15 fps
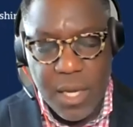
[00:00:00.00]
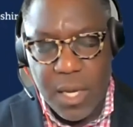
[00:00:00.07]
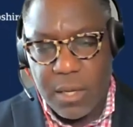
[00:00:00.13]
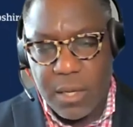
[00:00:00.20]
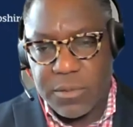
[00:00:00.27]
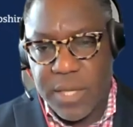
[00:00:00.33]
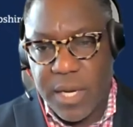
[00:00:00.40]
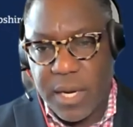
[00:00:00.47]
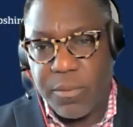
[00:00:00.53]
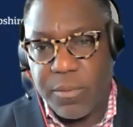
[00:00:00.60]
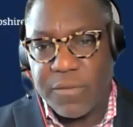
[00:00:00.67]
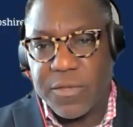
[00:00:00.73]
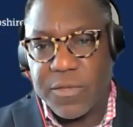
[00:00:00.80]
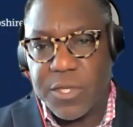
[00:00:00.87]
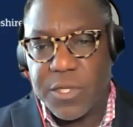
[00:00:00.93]
I was at a
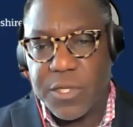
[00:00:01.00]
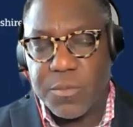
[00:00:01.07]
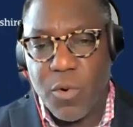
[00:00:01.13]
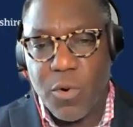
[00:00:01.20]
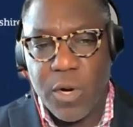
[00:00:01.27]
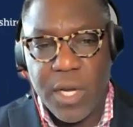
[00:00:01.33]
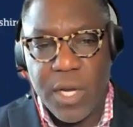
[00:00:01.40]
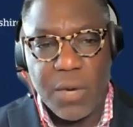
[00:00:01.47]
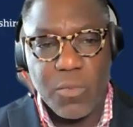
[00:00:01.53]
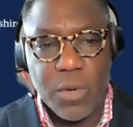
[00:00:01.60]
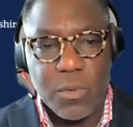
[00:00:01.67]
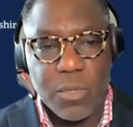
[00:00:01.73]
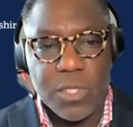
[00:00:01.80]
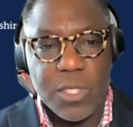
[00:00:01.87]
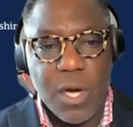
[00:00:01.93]
breakfast this morning and
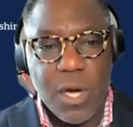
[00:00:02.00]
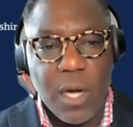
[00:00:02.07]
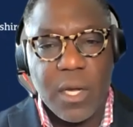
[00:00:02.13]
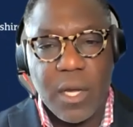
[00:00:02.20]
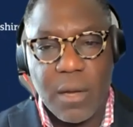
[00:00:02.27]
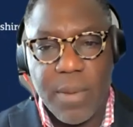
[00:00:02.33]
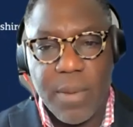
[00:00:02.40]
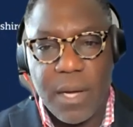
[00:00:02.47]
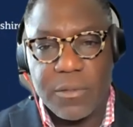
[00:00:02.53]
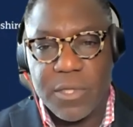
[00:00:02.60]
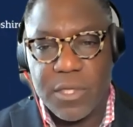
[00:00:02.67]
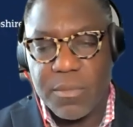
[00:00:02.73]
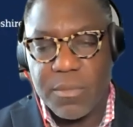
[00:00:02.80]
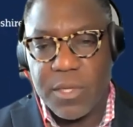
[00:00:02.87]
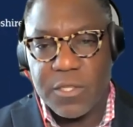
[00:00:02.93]
we were talking about
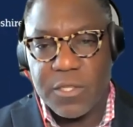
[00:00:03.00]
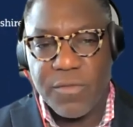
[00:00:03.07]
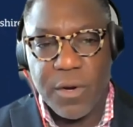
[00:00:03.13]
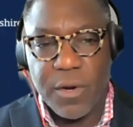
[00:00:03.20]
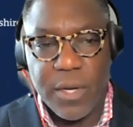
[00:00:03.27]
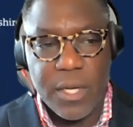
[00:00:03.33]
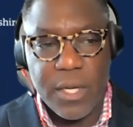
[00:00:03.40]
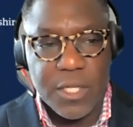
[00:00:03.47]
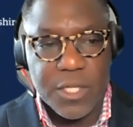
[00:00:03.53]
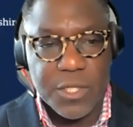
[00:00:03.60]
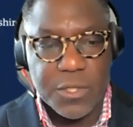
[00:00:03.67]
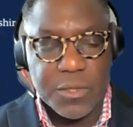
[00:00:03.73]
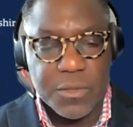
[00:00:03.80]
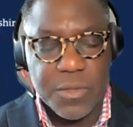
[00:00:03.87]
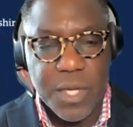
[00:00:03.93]
some of these very
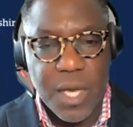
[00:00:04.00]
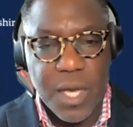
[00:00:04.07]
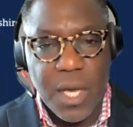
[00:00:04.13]
issues.